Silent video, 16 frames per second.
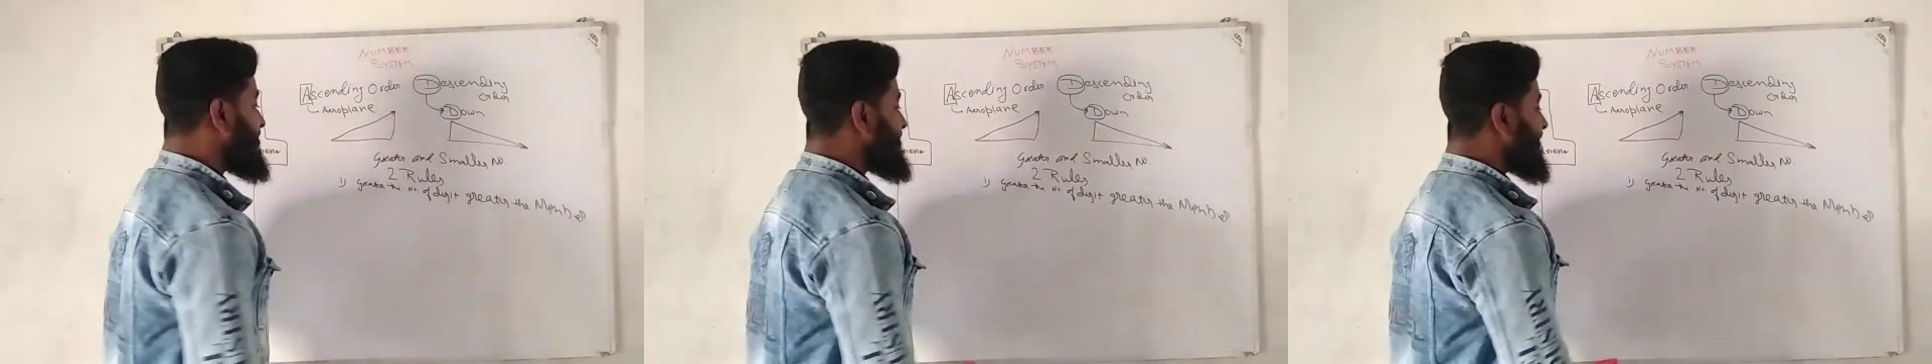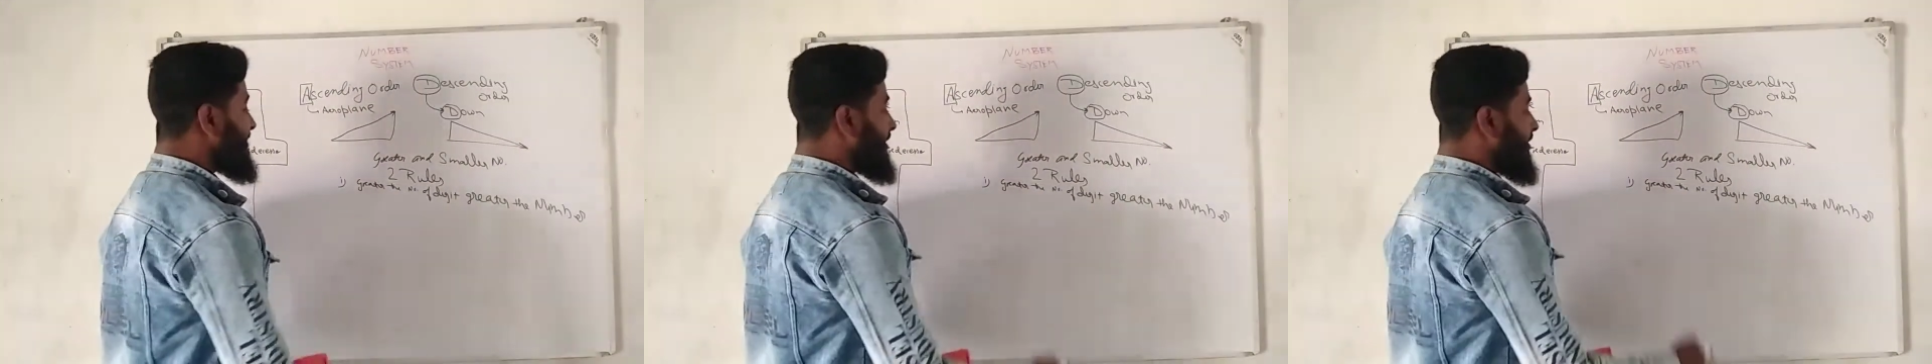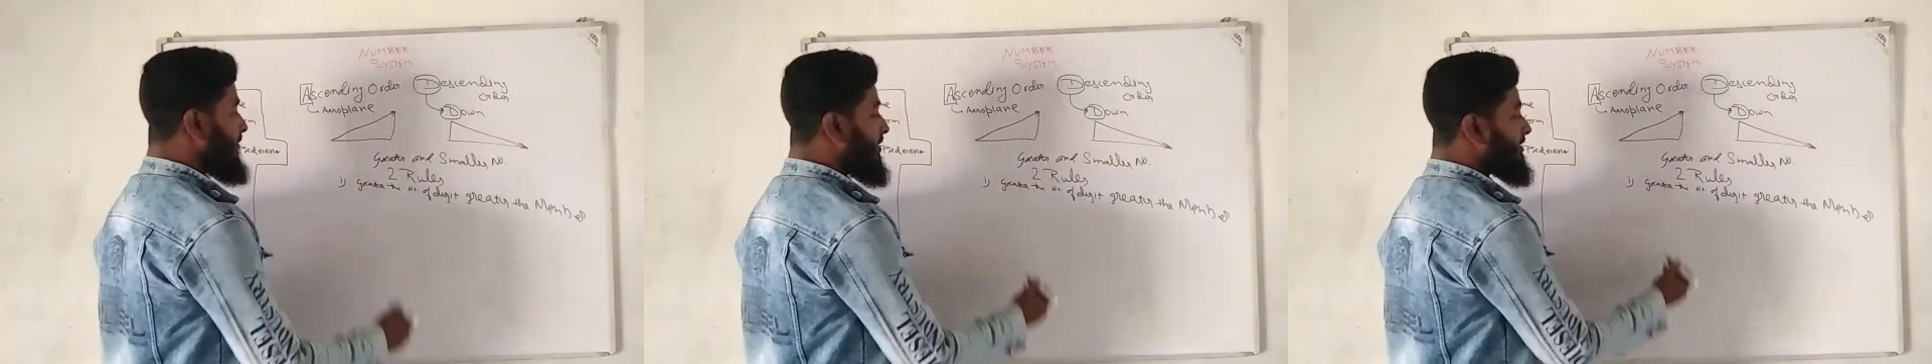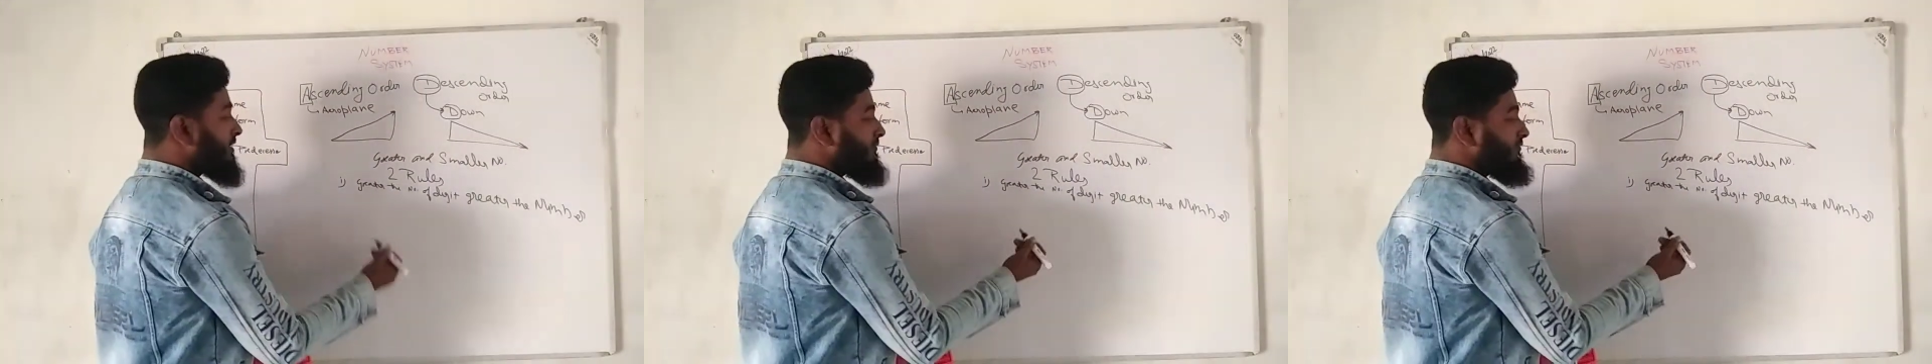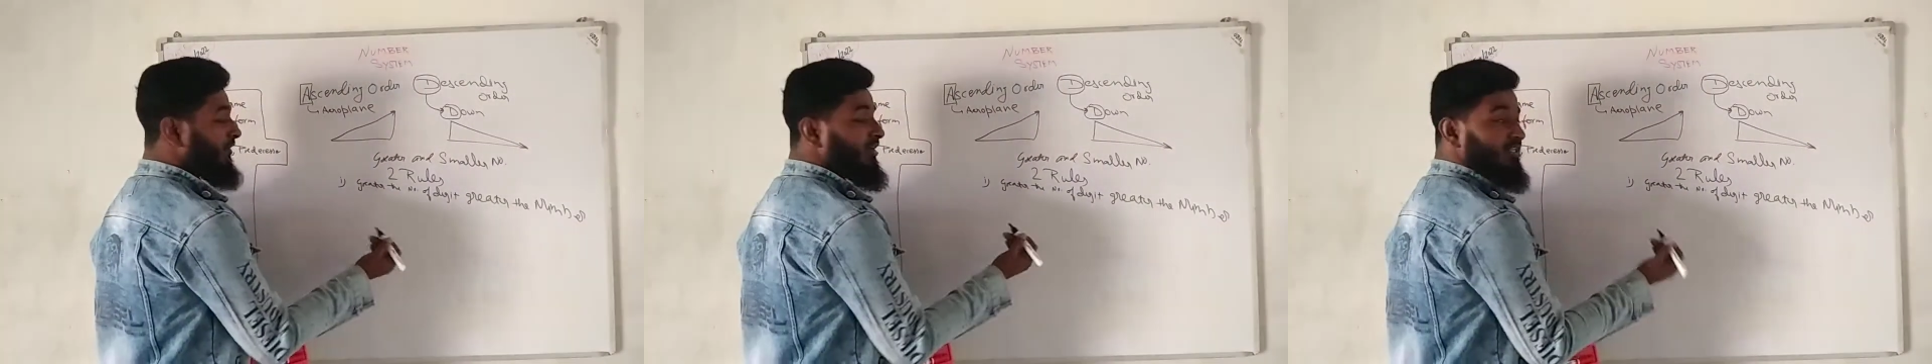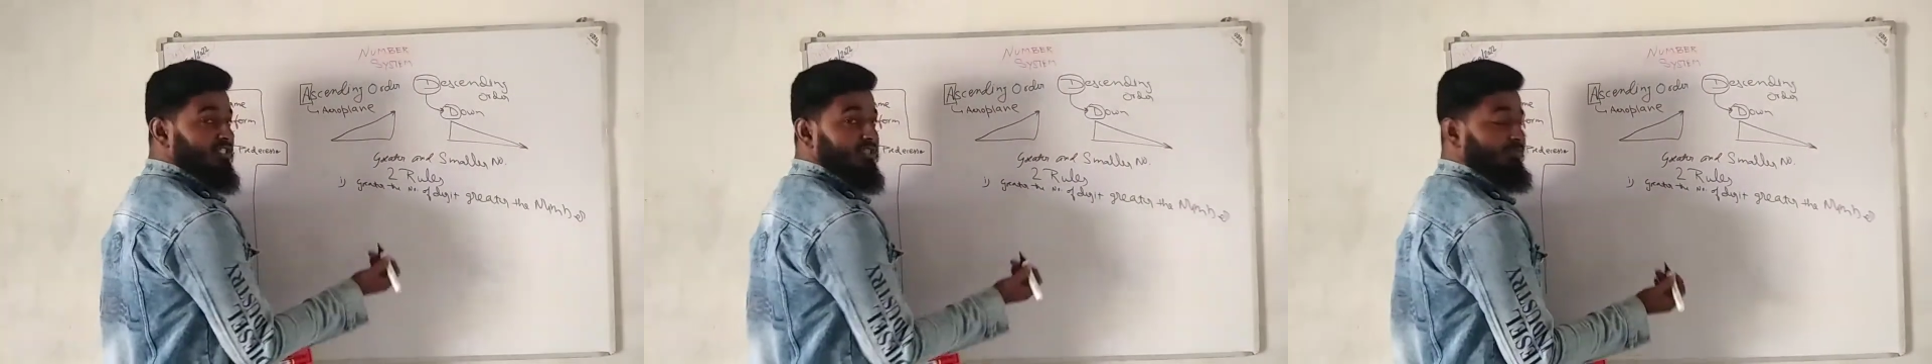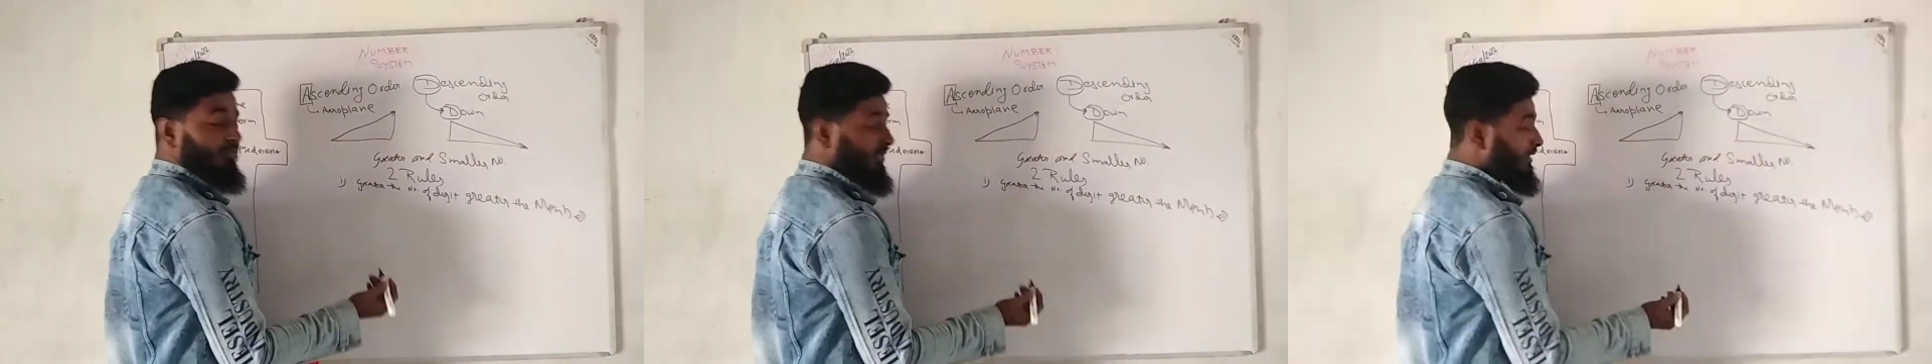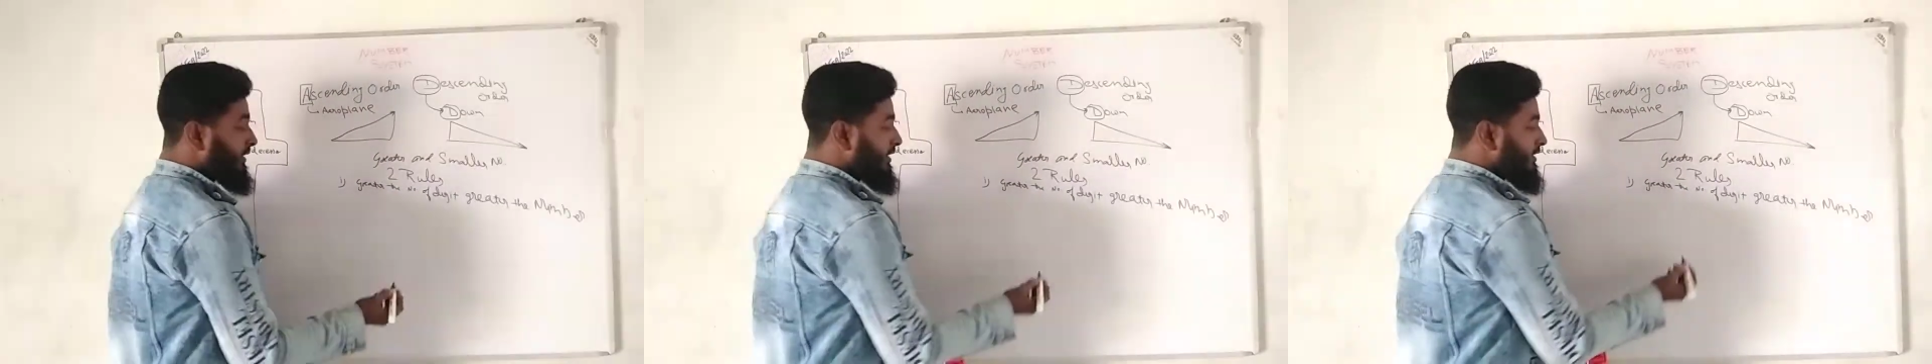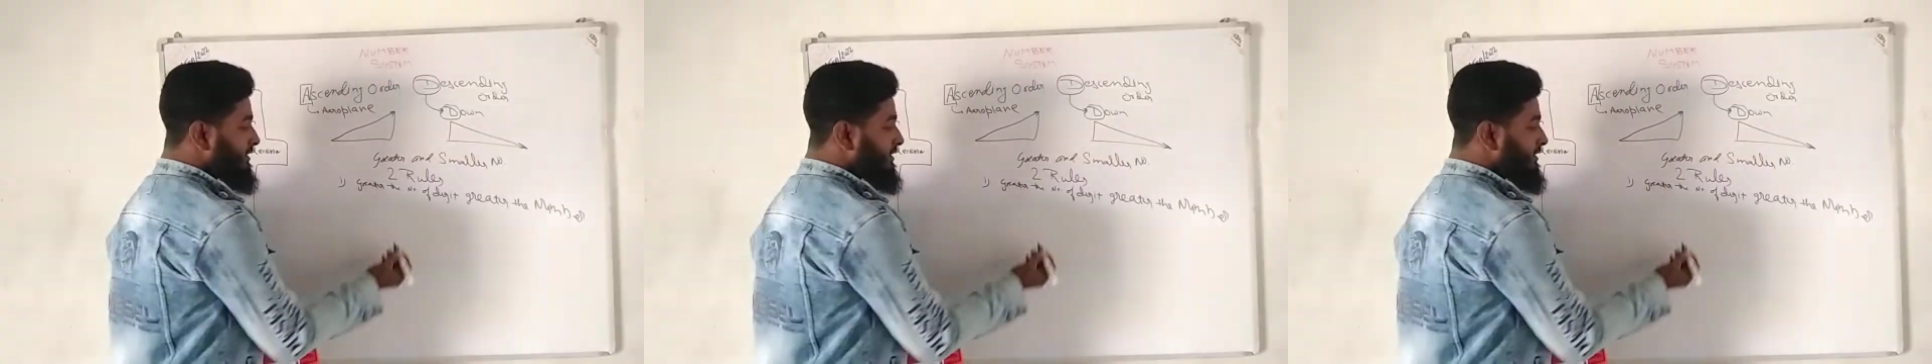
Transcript: is the what does it mean?